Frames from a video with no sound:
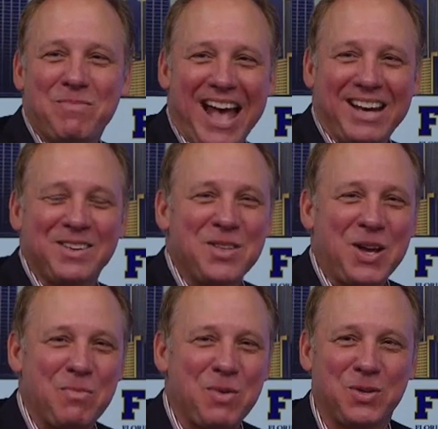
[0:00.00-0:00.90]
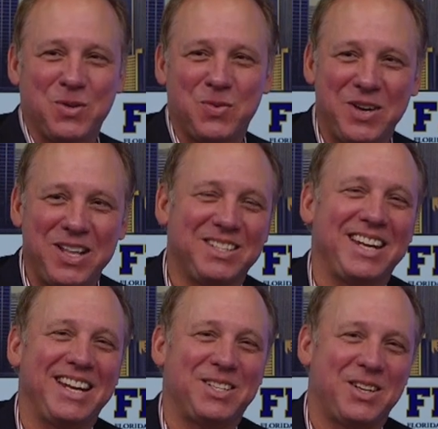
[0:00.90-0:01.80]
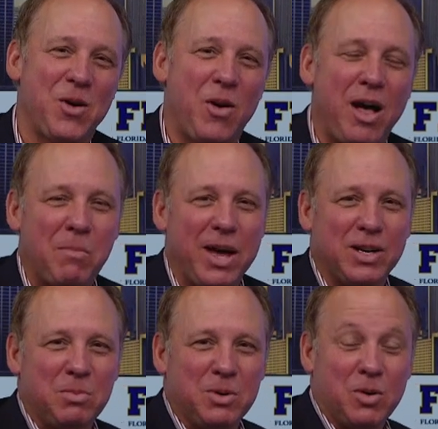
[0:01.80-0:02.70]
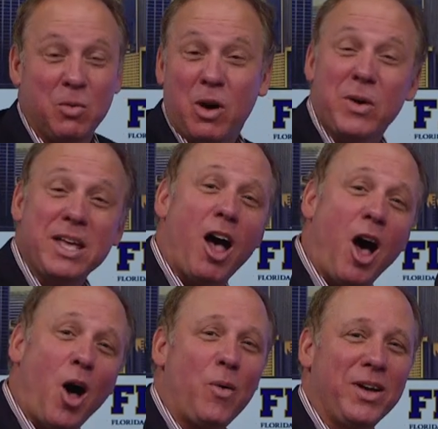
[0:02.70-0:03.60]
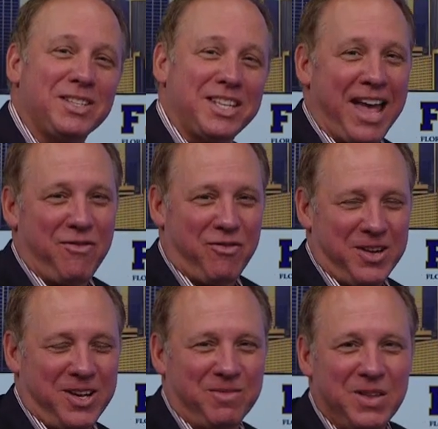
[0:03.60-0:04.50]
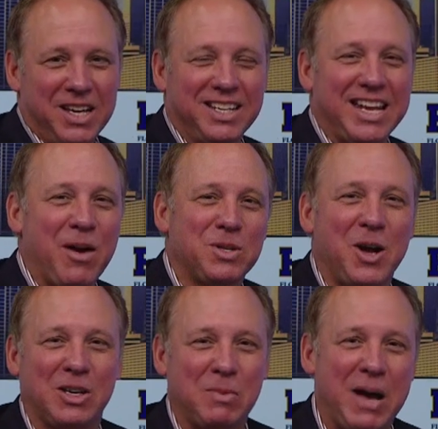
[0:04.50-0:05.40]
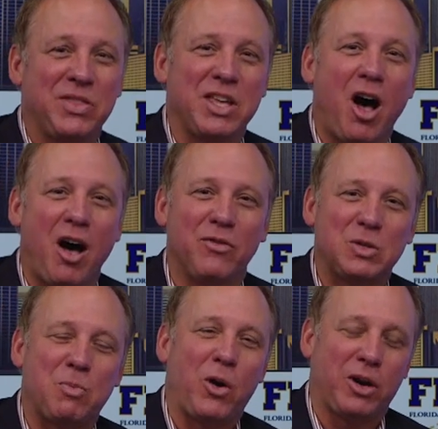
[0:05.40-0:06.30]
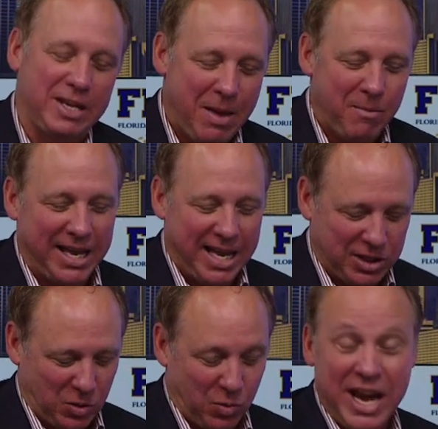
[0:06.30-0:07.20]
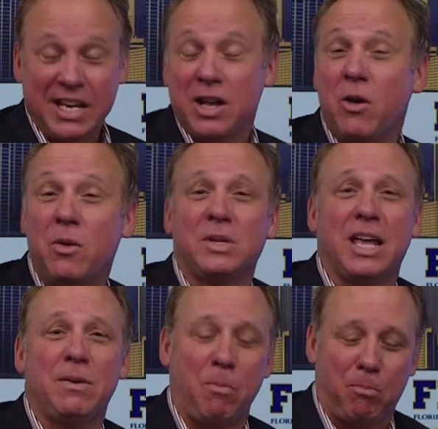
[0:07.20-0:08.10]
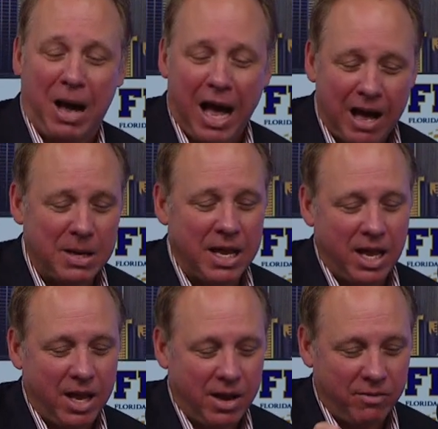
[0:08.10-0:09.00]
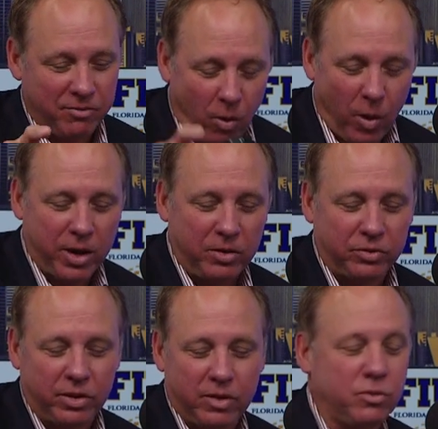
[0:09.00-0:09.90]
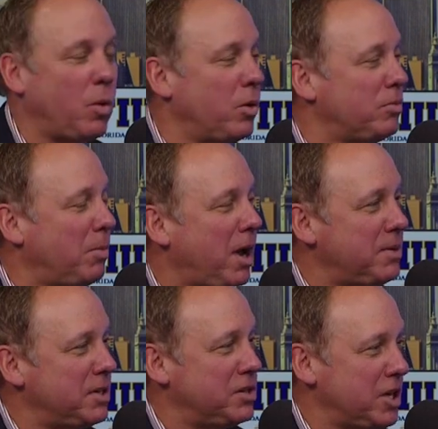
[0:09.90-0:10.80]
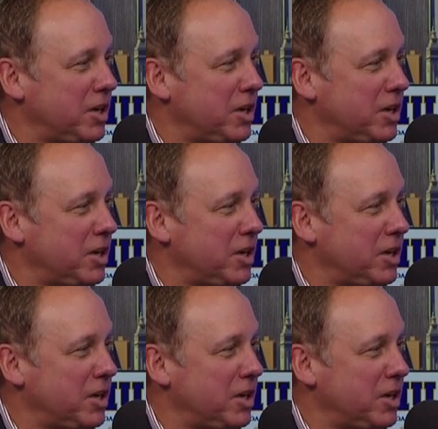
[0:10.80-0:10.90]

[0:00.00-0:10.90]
back to the Commercial Real Estate Show. I'm Michael Bull, where we always have fun. Today, we're talking about the office market. My guests are Randy Holmes and Bob Voiles. Of course, Bob is